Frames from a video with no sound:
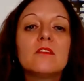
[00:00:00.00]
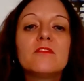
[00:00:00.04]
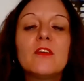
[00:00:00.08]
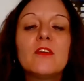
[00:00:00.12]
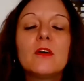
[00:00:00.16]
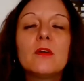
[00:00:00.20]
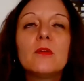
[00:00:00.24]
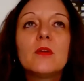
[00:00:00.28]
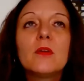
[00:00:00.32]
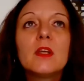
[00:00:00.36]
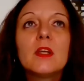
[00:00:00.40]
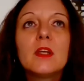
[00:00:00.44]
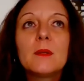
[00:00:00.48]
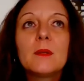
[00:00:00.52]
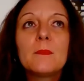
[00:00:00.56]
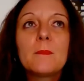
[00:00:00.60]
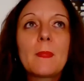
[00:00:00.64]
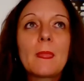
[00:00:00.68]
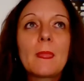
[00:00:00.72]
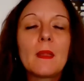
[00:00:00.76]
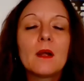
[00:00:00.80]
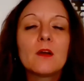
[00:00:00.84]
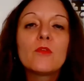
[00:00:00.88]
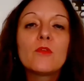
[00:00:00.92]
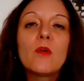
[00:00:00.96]

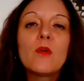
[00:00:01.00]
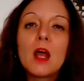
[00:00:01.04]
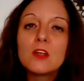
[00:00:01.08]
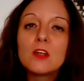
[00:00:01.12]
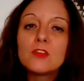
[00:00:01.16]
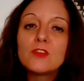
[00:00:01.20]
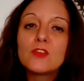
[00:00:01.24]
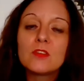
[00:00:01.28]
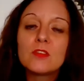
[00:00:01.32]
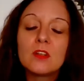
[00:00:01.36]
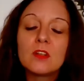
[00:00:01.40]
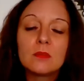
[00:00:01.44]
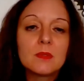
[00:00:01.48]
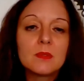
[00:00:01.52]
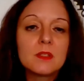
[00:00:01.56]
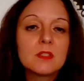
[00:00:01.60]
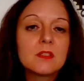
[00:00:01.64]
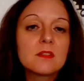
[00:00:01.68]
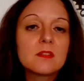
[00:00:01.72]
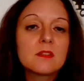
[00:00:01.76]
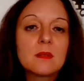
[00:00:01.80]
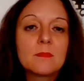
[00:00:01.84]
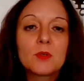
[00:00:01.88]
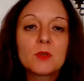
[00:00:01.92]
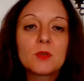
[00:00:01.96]
very rational
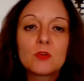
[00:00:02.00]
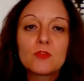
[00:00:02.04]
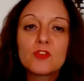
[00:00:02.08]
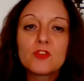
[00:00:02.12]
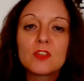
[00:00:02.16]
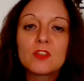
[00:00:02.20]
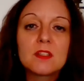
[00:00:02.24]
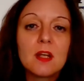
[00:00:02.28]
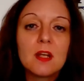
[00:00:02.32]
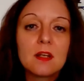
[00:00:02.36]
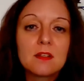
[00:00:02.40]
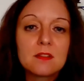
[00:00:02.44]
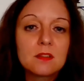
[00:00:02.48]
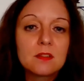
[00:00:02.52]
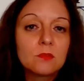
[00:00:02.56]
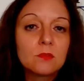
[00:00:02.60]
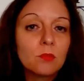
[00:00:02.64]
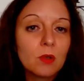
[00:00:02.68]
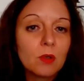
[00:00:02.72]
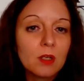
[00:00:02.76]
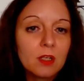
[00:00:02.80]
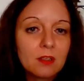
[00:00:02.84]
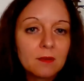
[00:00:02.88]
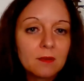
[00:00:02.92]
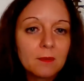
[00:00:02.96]
business approaches
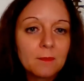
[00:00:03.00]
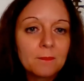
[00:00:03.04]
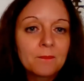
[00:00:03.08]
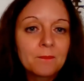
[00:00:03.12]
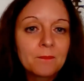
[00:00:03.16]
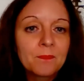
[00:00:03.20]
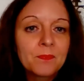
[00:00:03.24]
doesn't work.